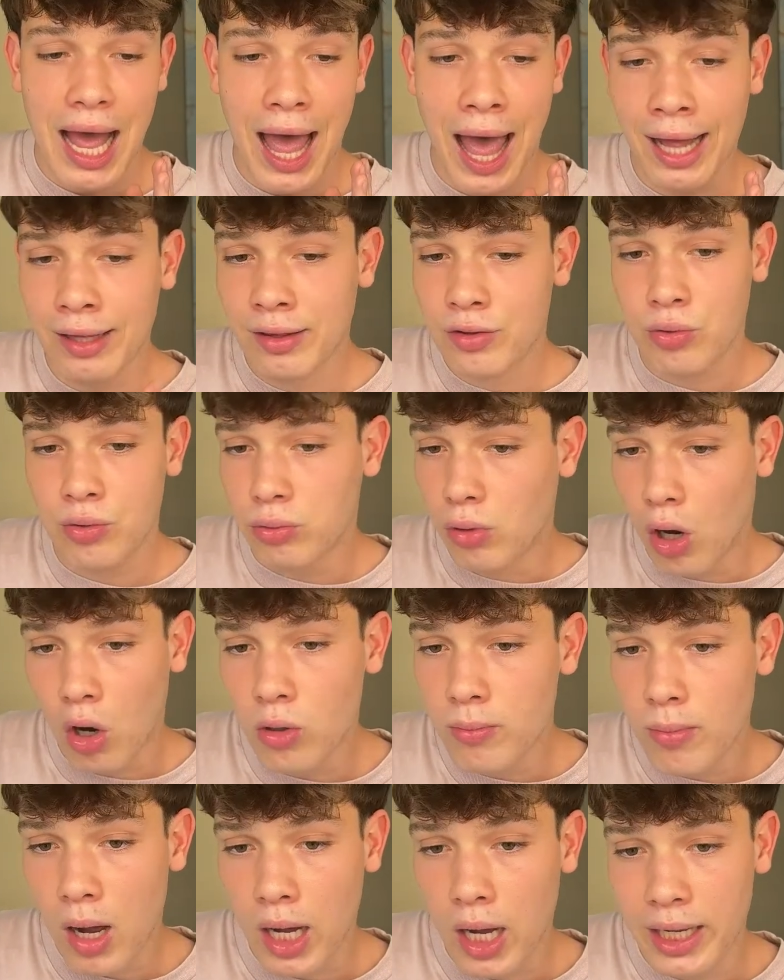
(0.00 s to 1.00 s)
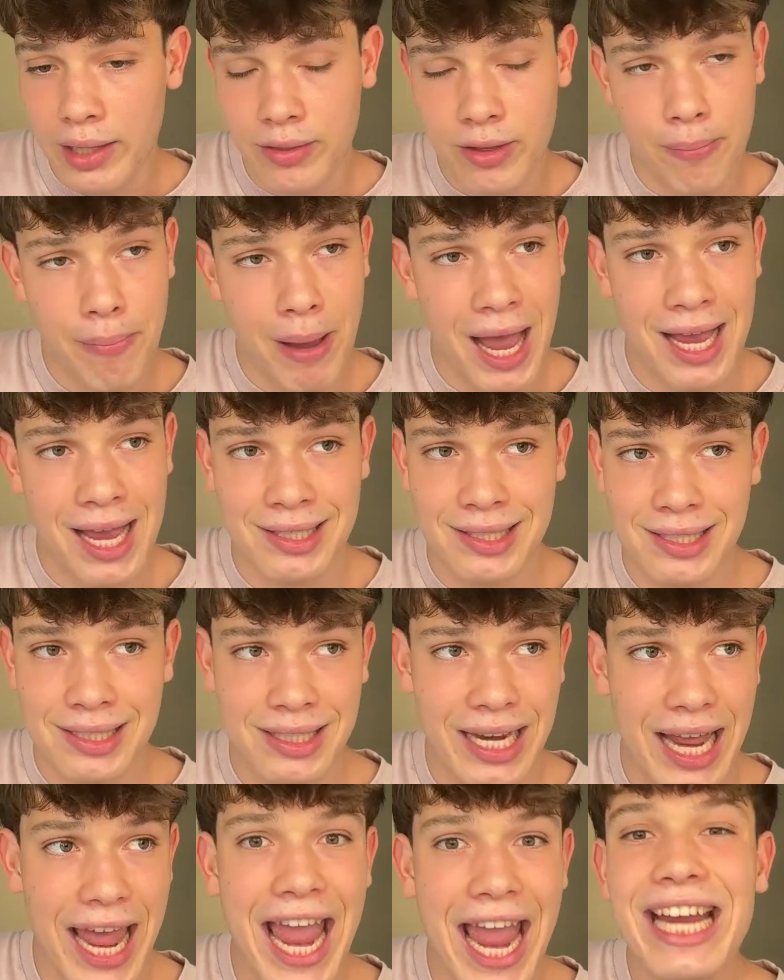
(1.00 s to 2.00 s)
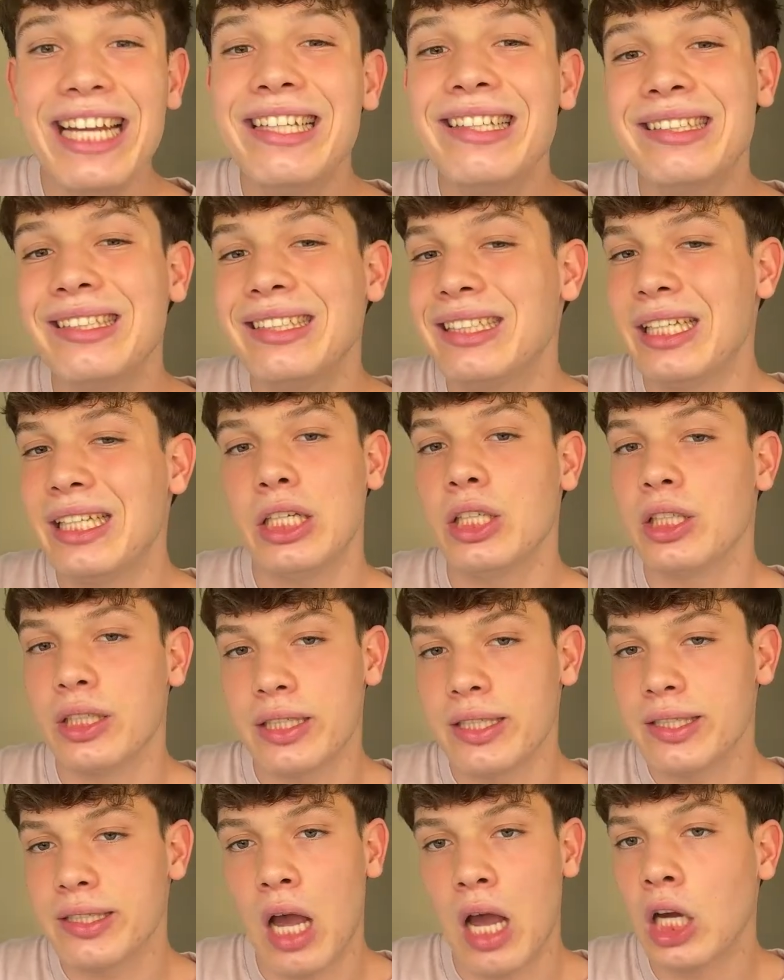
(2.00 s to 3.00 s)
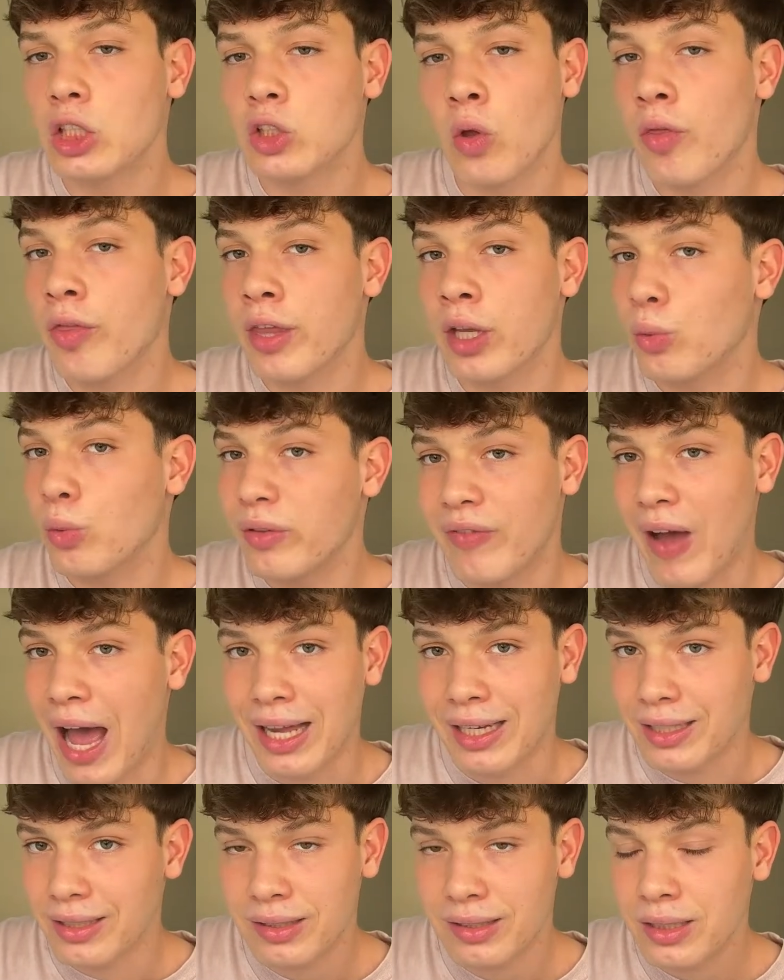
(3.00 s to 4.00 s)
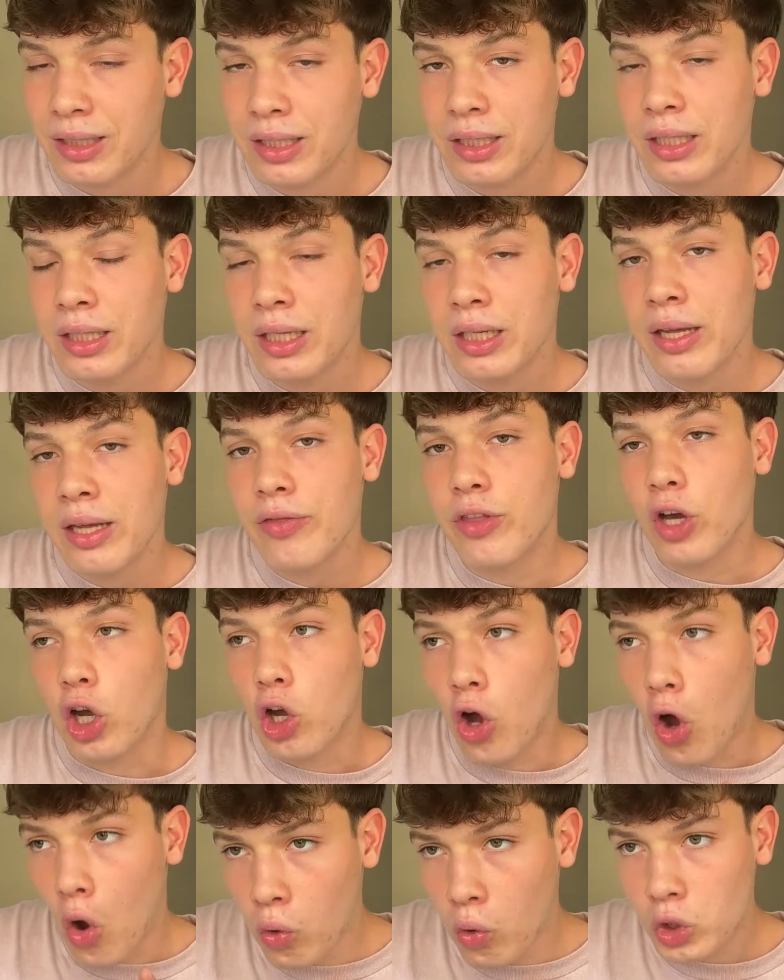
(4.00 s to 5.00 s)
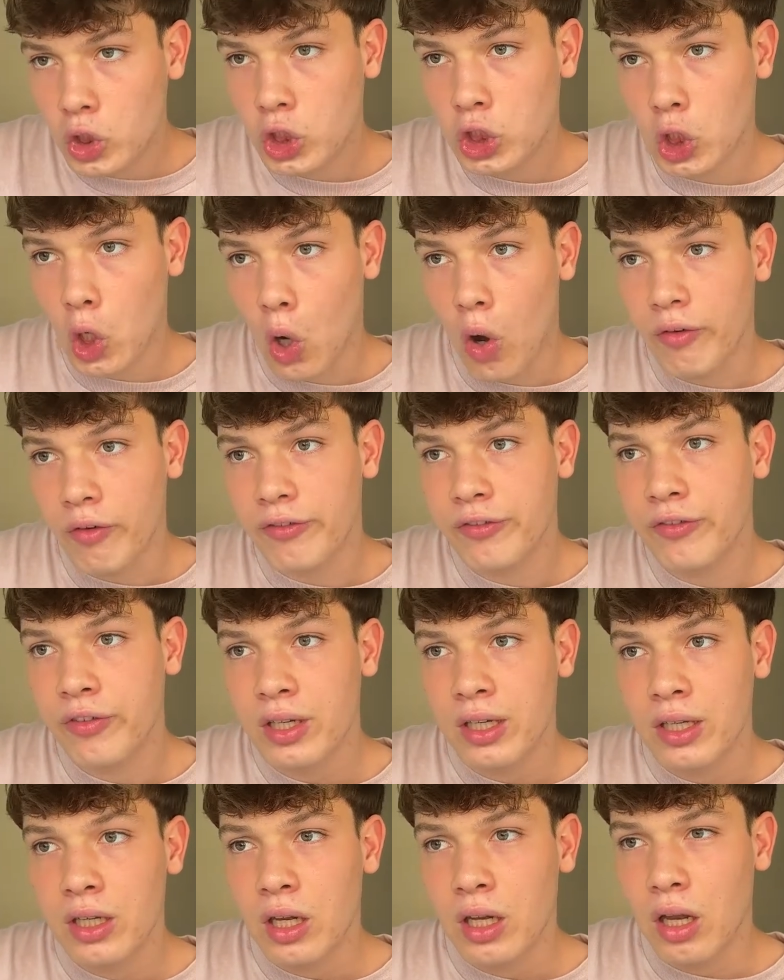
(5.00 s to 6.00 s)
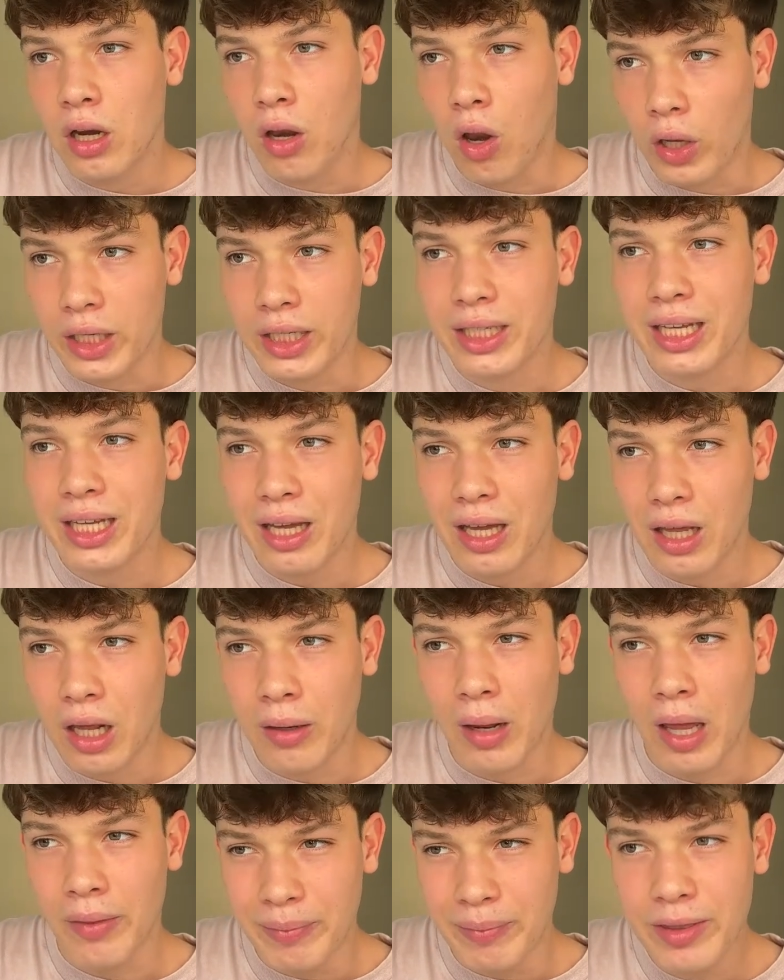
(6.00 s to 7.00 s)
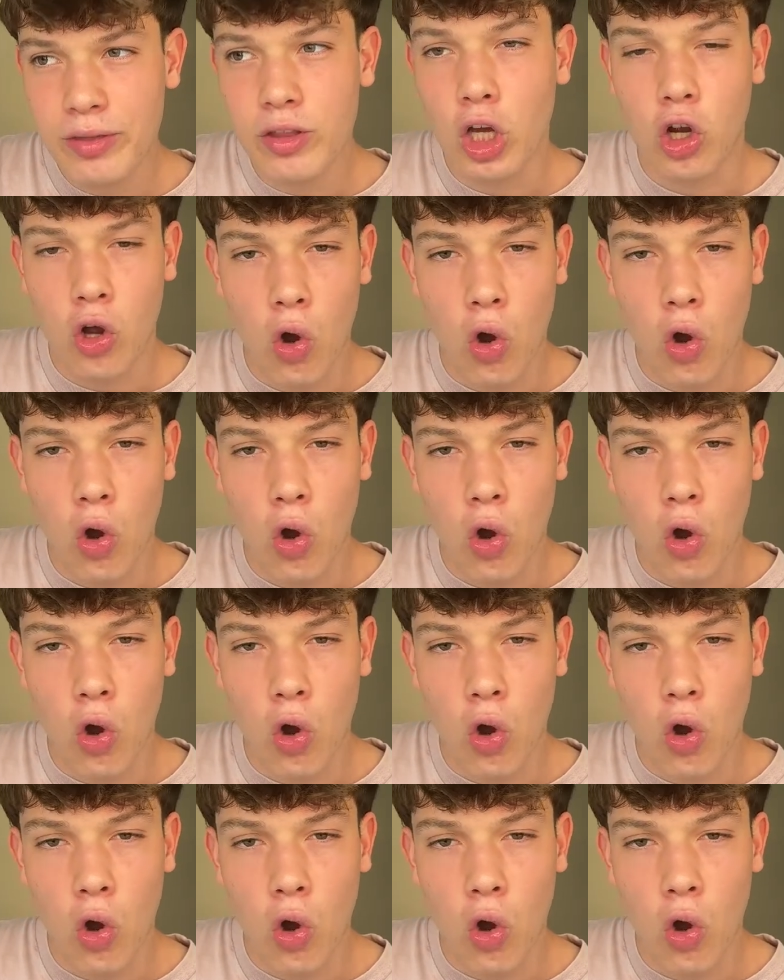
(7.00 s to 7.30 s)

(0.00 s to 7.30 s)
at Roma in the past 8 years, I don't think we've had. The culture of the